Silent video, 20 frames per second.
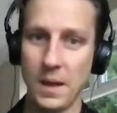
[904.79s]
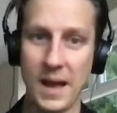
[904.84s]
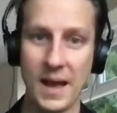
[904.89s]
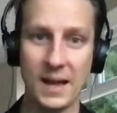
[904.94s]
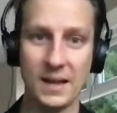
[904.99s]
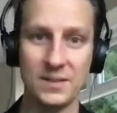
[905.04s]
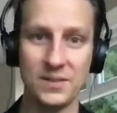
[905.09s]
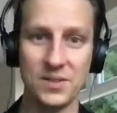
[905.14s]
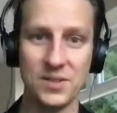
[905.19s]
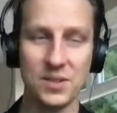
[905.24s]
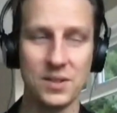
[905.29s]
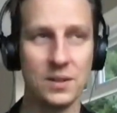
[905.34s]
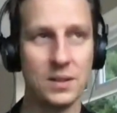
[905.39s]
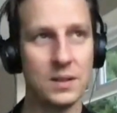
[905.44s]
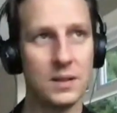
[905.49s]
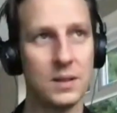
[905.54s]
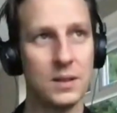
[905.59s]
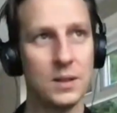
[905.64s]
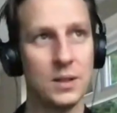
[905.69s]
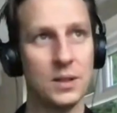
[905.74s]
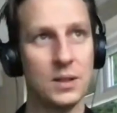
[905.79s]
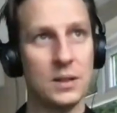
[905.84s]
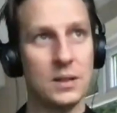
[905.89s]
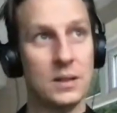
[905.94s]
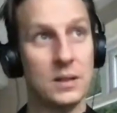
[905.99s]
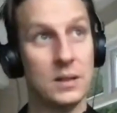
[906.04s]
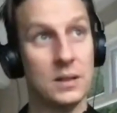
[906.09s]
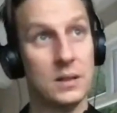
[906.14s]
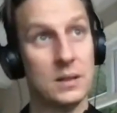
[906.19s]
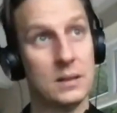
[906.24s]
And
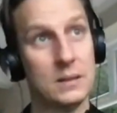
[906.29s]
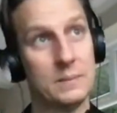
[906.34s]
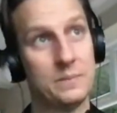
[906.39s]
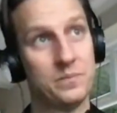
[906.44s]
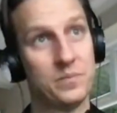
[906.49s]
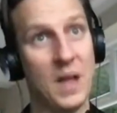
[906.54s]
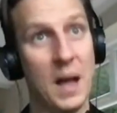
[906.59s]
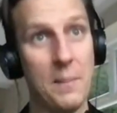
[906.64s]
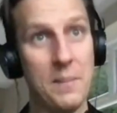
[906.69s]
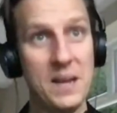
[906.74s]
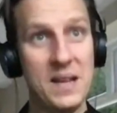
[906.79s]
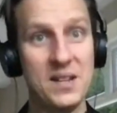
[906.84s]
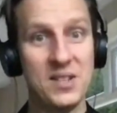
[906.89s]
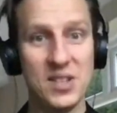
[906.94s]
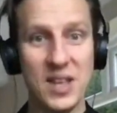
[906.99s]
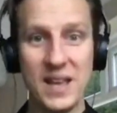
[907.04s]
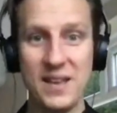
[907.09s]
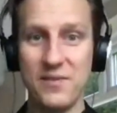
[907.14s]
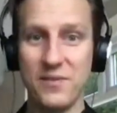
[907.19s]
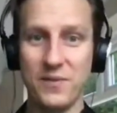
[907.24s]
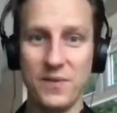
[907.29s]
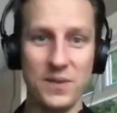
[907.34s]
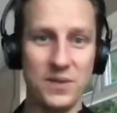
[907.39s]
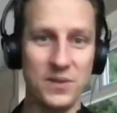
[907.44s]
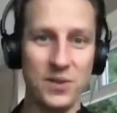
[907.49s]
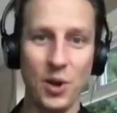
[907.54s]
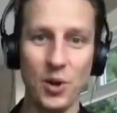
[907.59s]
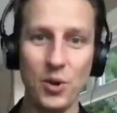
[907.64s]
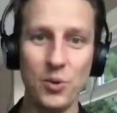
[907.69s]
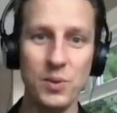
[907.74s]
that means they've
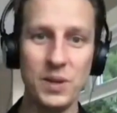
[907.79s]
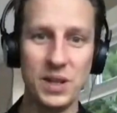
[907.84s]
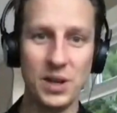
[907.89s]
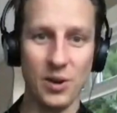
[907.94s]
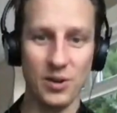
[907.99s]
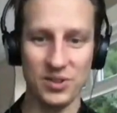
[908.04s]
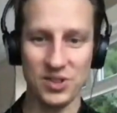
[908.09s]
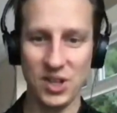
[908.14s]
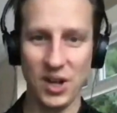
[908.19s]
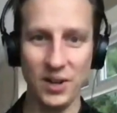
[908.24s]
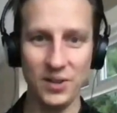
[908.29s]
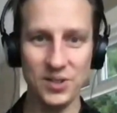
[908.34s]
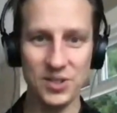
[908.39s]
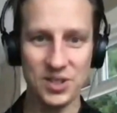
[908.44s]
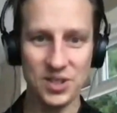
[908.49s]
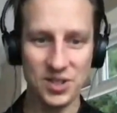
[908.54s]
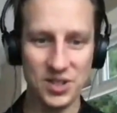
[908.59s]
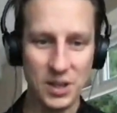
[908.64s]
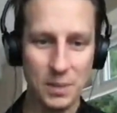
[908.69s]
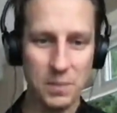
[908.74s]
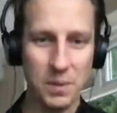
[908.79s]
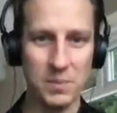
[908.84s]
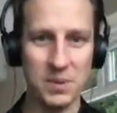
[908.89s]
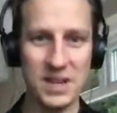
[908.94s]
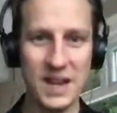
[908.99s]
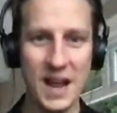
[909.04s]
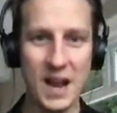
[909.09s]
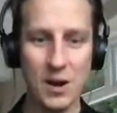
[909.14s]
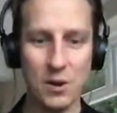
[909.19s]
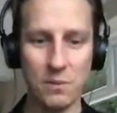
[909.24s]
not only got tons to
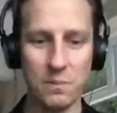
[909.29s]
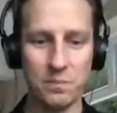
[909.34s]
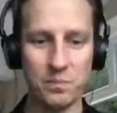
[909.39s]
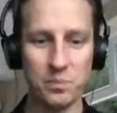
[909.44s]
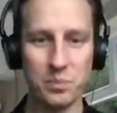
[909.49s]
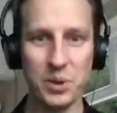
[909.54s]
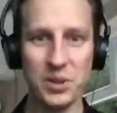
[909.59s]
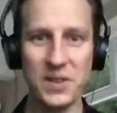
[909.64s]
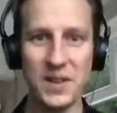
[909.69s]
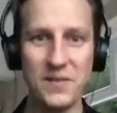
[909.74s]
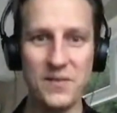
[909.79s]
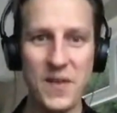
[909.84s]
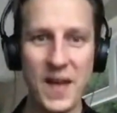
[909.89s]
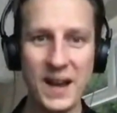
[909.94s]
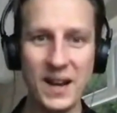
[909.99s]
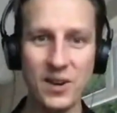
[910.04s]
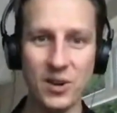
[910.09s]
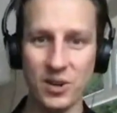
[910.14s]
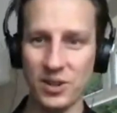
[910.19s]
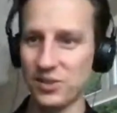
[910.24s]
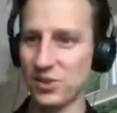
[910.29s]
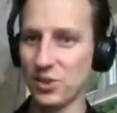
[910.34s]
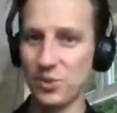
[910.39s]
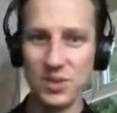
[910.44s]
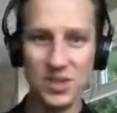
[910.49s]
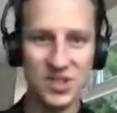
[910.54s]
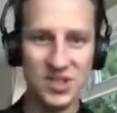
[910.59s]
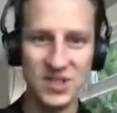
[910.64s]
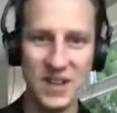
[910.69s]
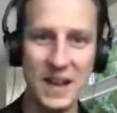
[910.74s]
supplement now, but they've then got to
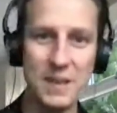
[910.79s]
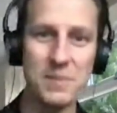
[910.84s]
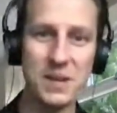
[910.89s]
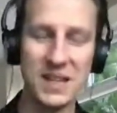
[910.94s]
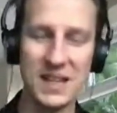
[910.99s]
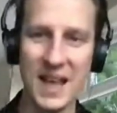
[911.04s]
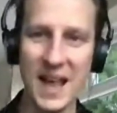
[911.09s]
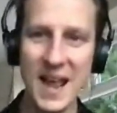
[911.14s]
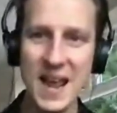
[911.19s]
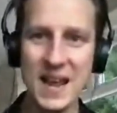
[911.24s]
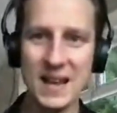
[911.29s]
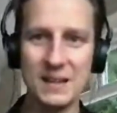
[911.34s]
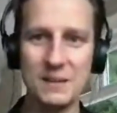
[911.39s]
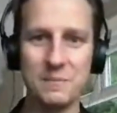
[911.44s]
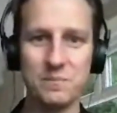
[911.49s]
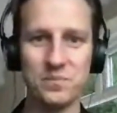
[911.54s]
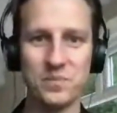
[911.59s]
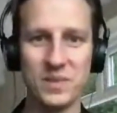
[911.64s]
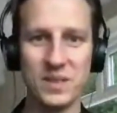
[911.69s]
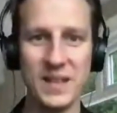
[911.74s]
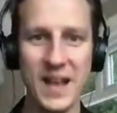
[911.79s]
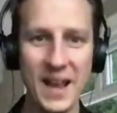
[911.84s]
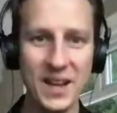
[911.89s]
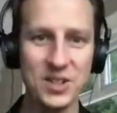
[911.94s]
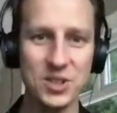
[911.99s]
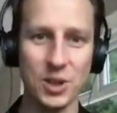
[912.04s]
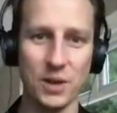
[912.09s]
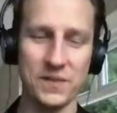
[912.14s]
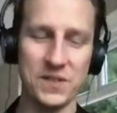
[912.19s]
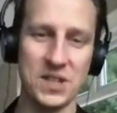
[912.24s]
do the same again
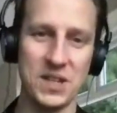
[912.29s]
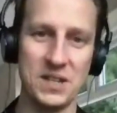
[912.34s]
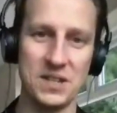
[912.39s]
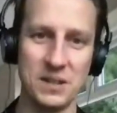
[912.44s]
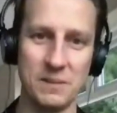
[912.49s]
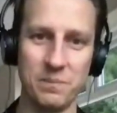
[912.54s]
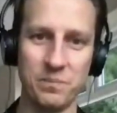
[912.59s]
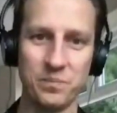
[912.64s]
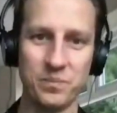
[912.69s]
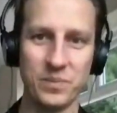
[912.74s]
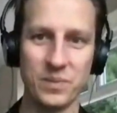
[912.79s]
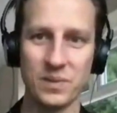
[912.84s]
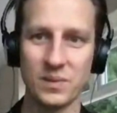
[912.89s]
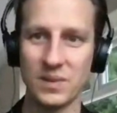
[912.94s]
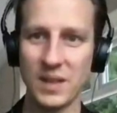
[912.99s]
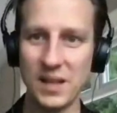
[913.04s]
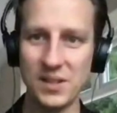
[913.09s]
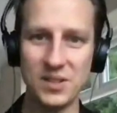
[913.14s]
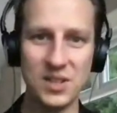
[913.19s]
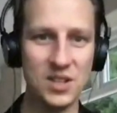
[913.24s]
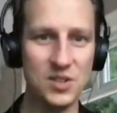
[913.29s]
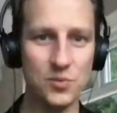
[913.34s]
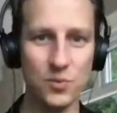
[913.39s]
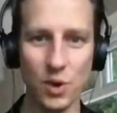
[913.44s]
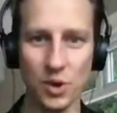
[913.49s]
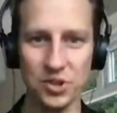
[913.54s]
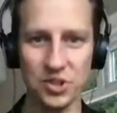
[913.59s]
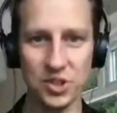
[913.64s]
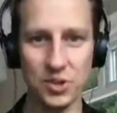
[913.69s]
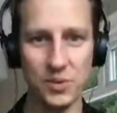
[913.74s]
next offseason. This
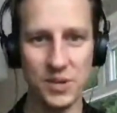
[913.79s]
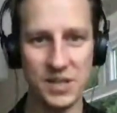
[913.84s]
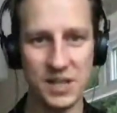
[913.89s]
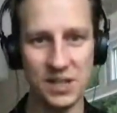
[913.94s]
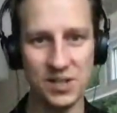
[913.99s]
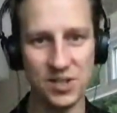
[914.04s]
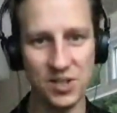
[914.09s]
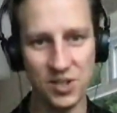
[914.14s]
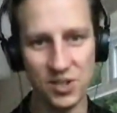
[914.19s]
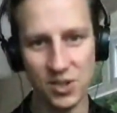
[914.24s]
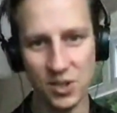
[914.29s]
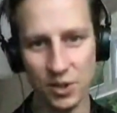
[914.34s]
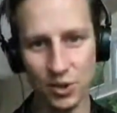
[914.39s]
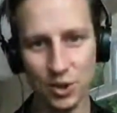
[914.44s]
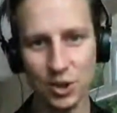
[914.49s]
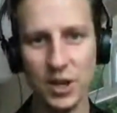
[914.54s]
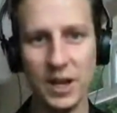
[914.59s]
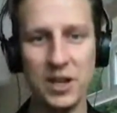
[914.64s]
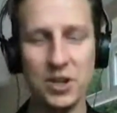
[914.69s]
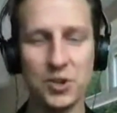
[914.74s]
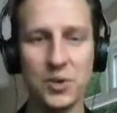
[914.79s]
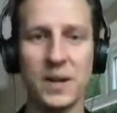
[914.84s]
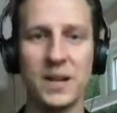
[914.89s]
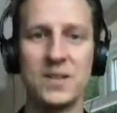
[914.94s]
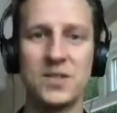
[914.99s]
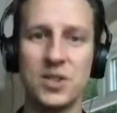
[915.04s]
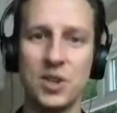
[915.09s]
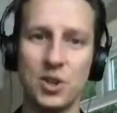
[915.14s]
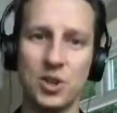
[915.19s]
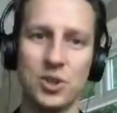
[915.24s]
roster is in such a
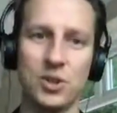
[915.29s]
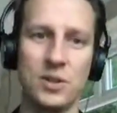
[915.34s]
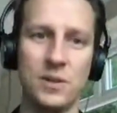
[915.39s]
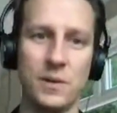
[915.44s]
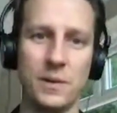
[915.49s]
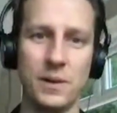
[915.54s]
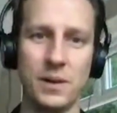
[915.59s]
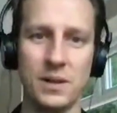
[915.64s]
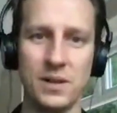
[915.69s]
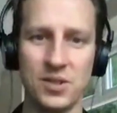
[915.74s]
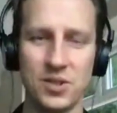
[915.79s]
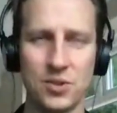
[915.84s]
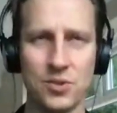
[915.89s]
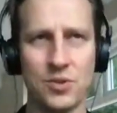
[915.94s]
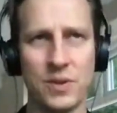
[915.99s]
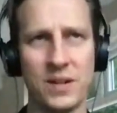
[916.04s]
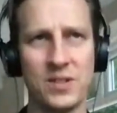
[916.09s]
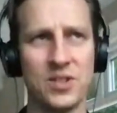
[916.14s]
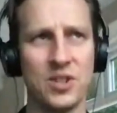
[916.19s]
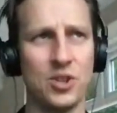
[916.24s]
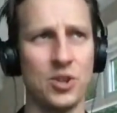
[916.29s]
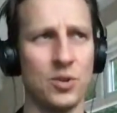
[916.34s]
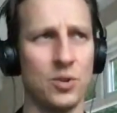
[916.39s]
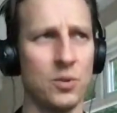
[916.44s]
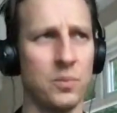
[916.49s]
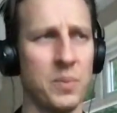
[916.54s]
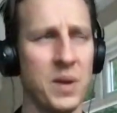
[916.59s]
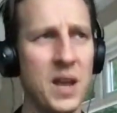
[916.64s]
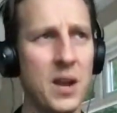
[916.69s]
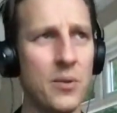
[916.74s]

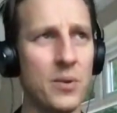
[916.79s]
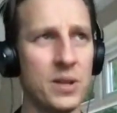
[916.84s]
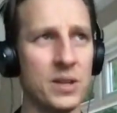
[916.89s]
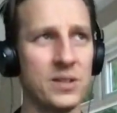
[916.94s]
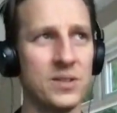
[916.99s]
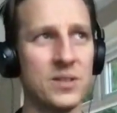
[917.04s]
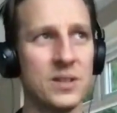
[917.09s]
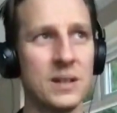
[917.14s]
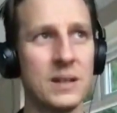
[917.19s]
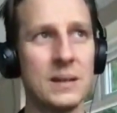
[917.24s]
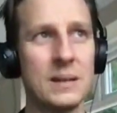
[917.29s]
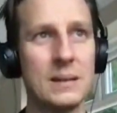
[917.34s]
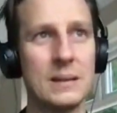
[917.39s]
transitional period.